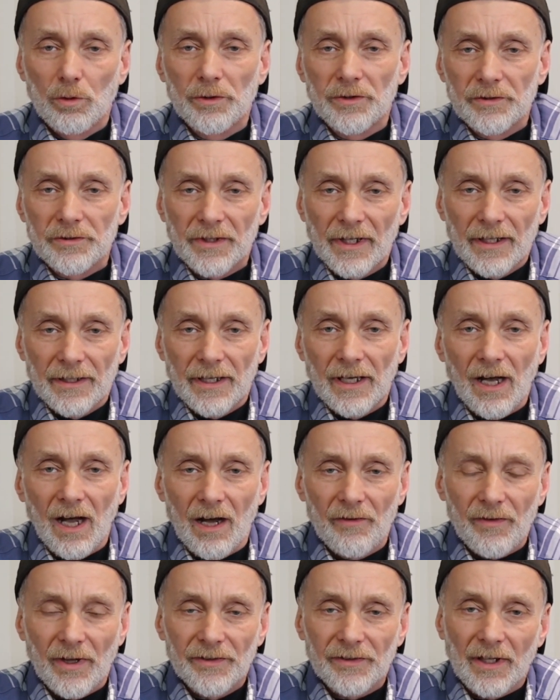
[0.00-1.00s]
couldn't really
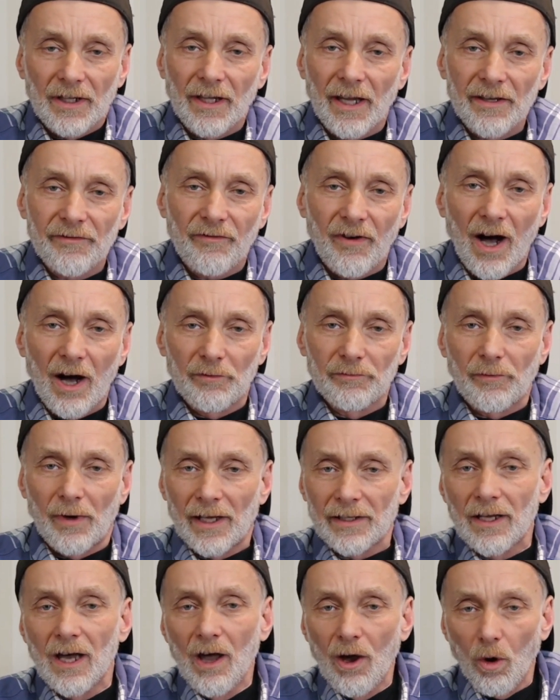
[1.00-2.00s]
have, until I found
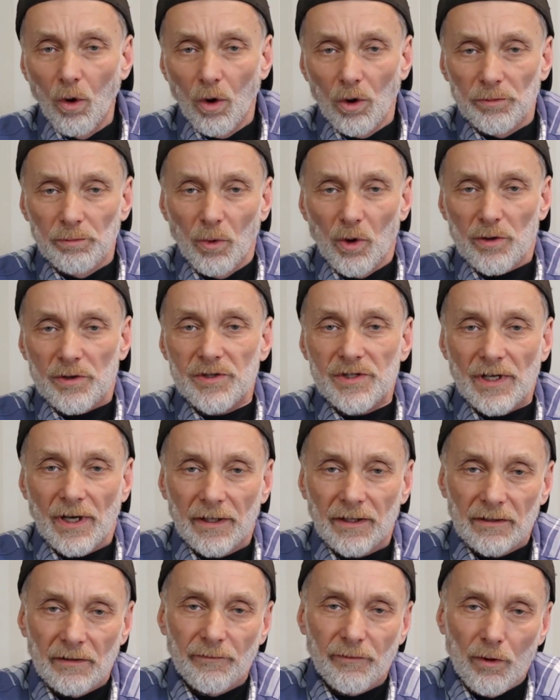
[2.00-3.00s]
one old
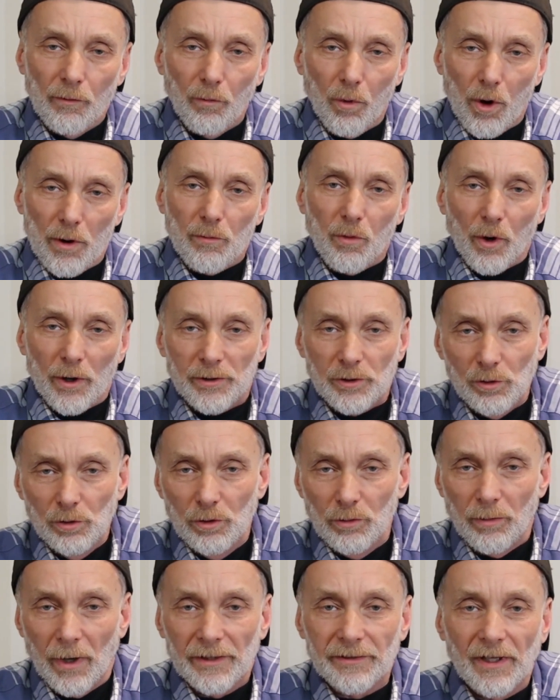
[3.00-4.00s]
motorcycle from World War
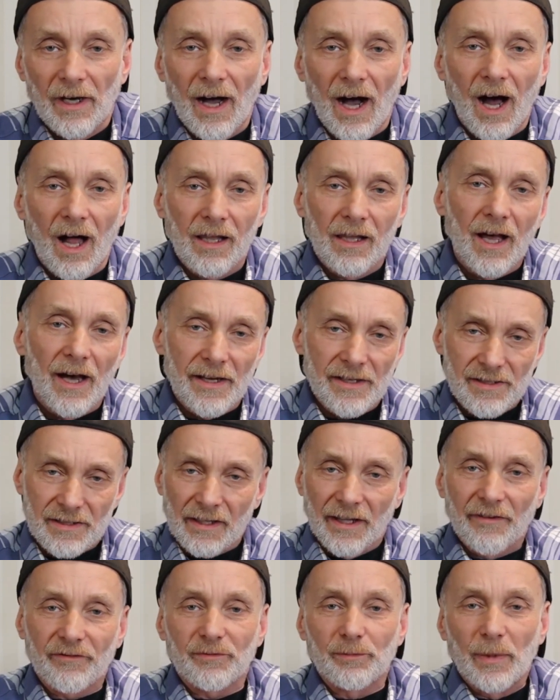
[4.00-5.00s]
II, what the Allies
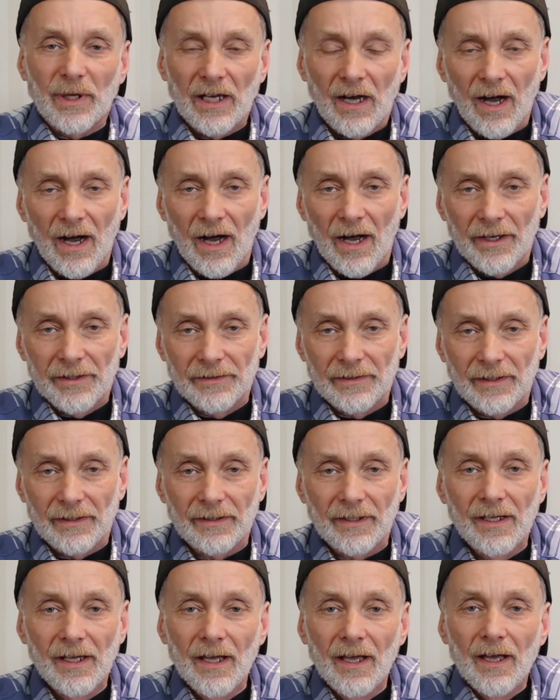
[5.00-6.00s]
left behind.
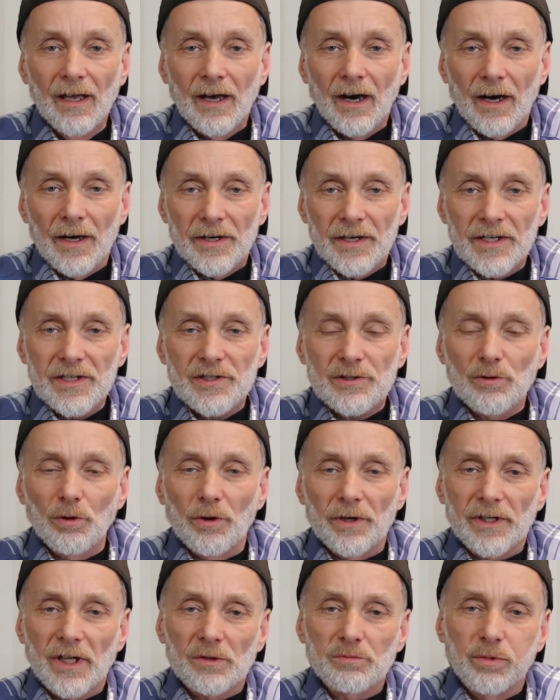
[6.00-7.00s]
And I
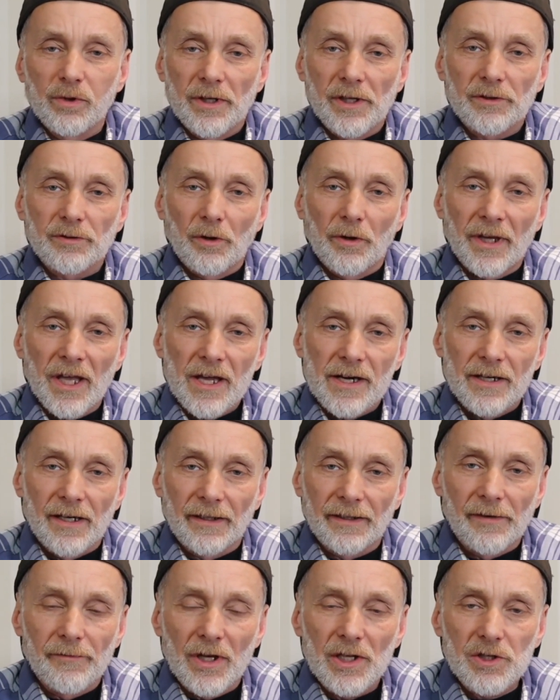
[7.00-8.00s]
restored that, put it together,
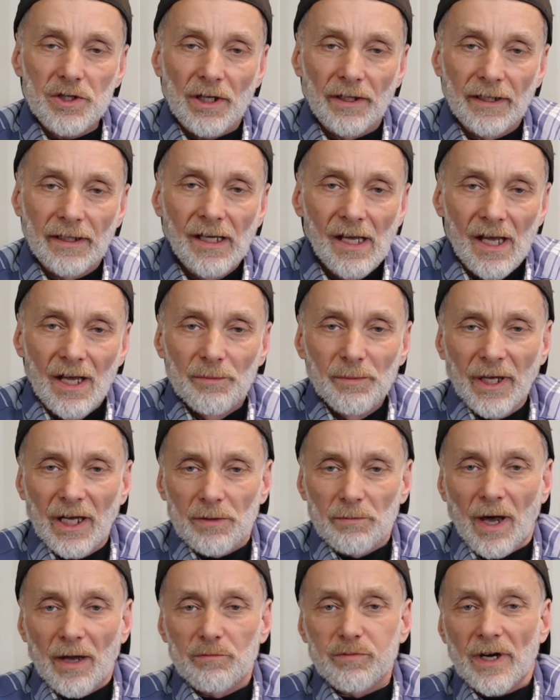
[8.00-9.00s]
and eventually me
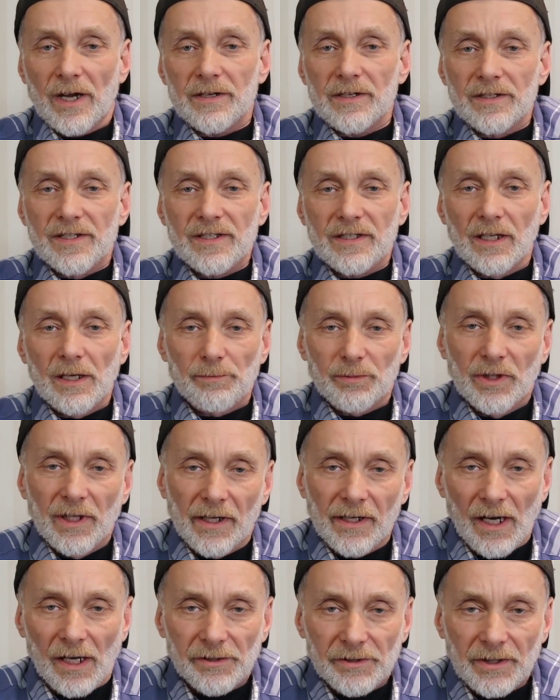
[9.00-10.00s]
and my brother skipped
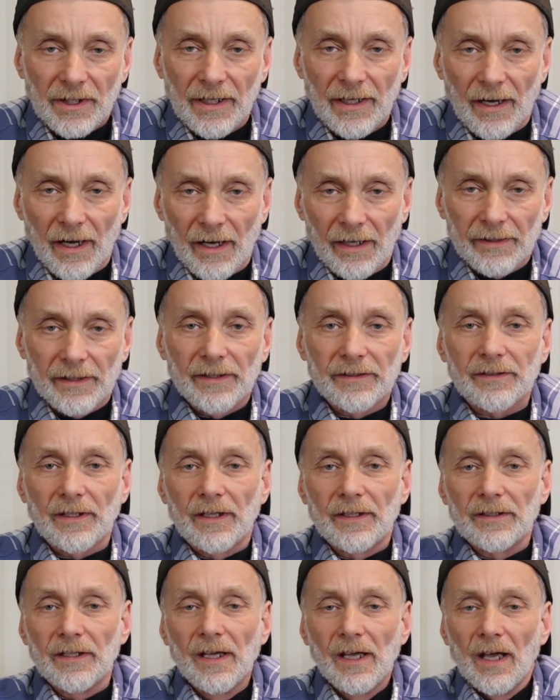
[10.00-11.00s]
the country on it,
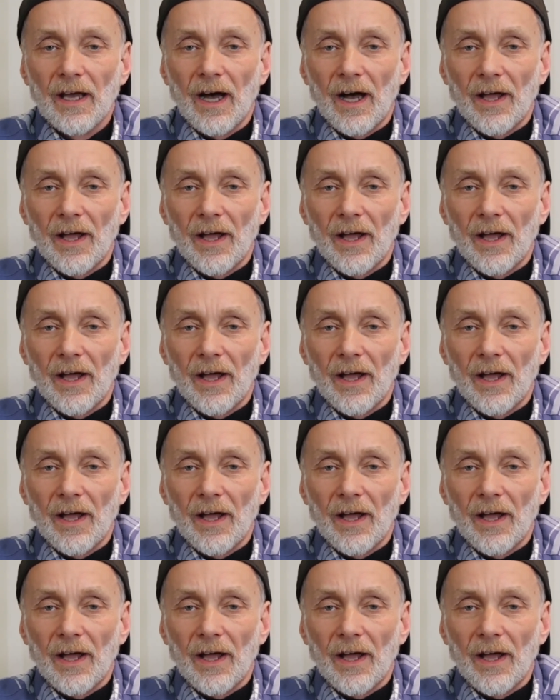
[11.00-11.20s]
and